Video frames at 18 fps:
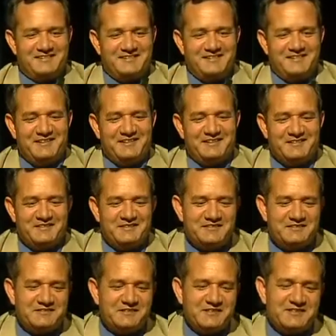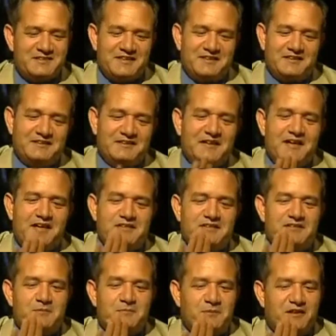Yeah, this is just a
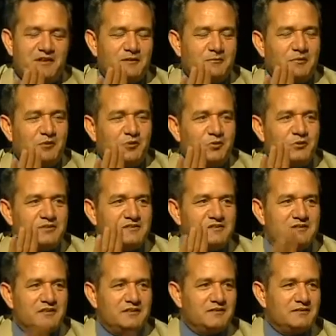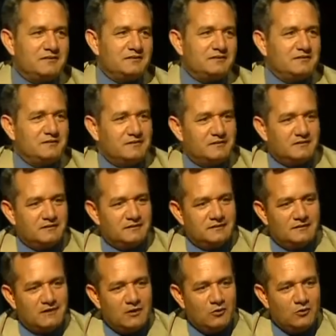simple idea, because
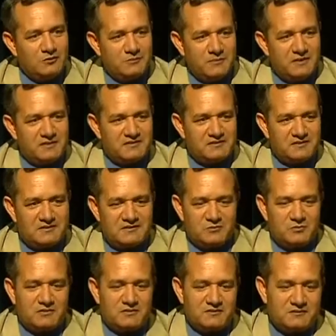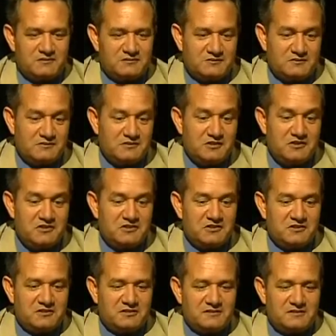our masters were
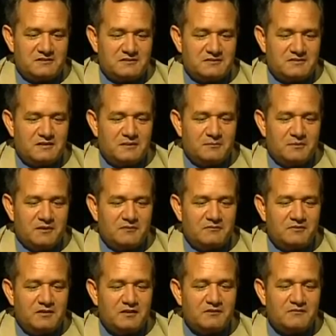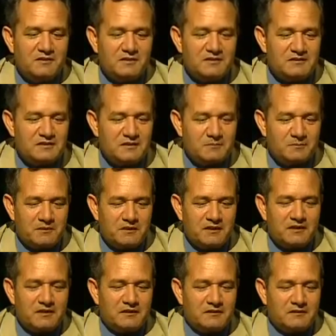teaching us something very, very
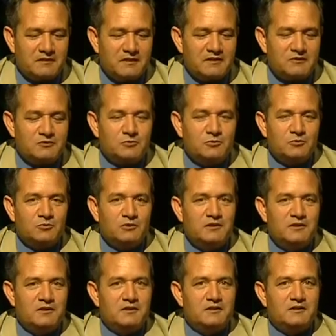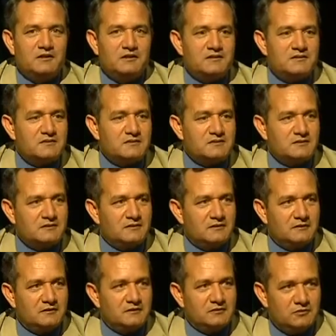simple, and also it's
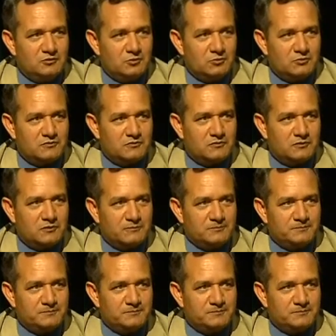useful.